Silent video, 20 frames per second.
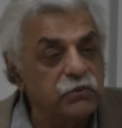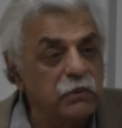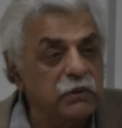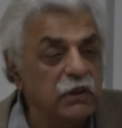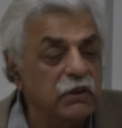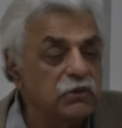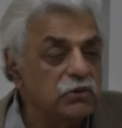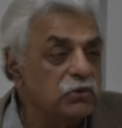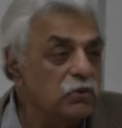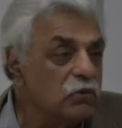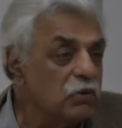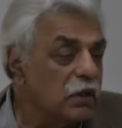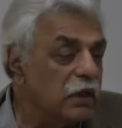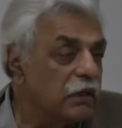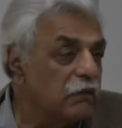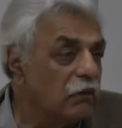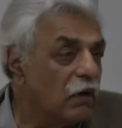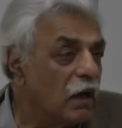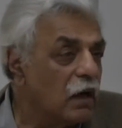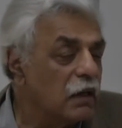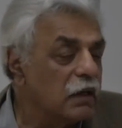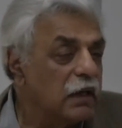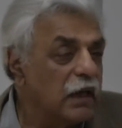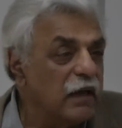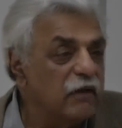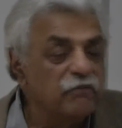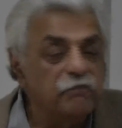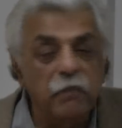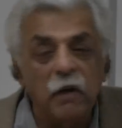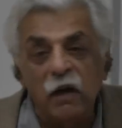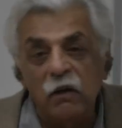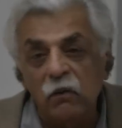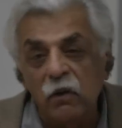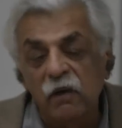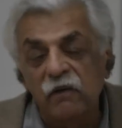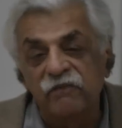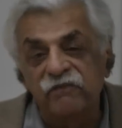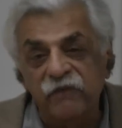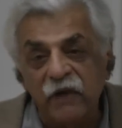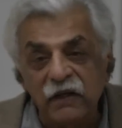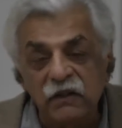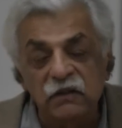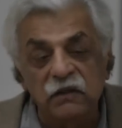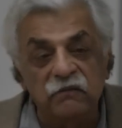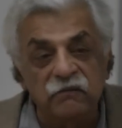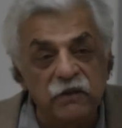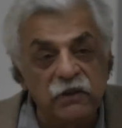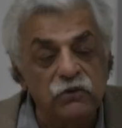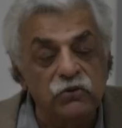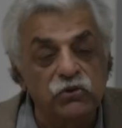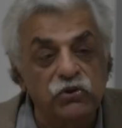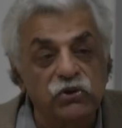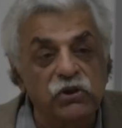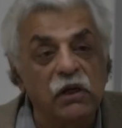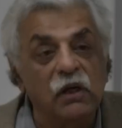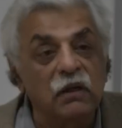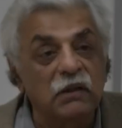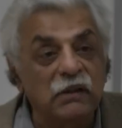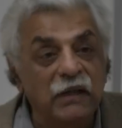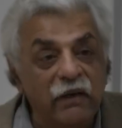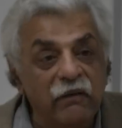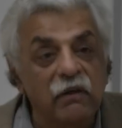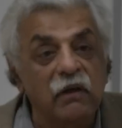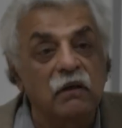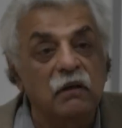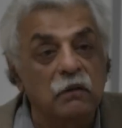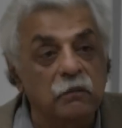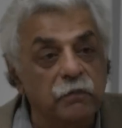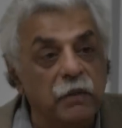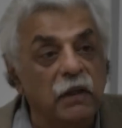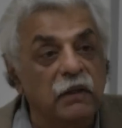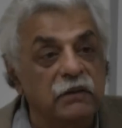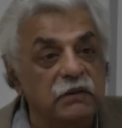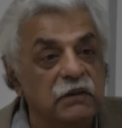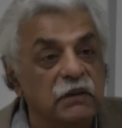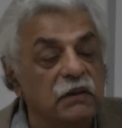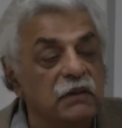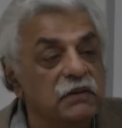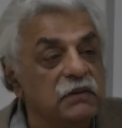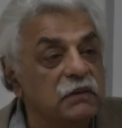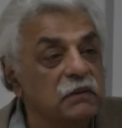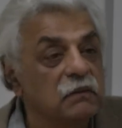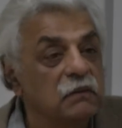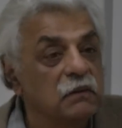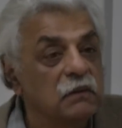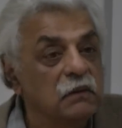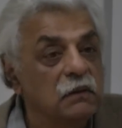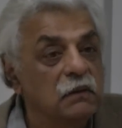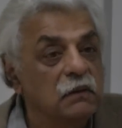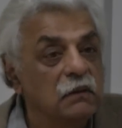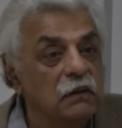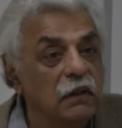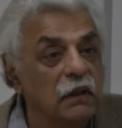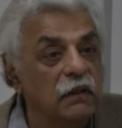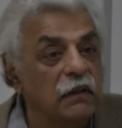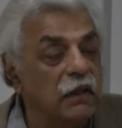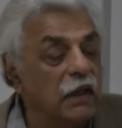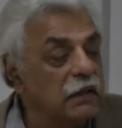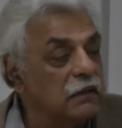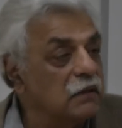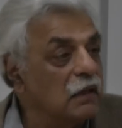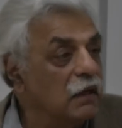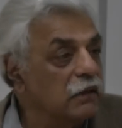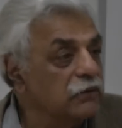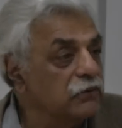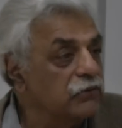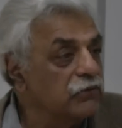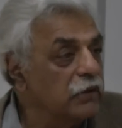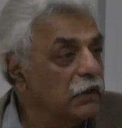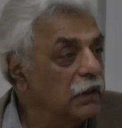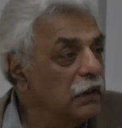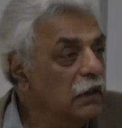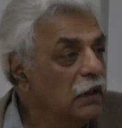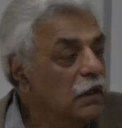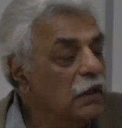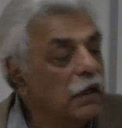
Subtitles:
when it took Iraq, gave power effectively to Shia clerical parties in that country.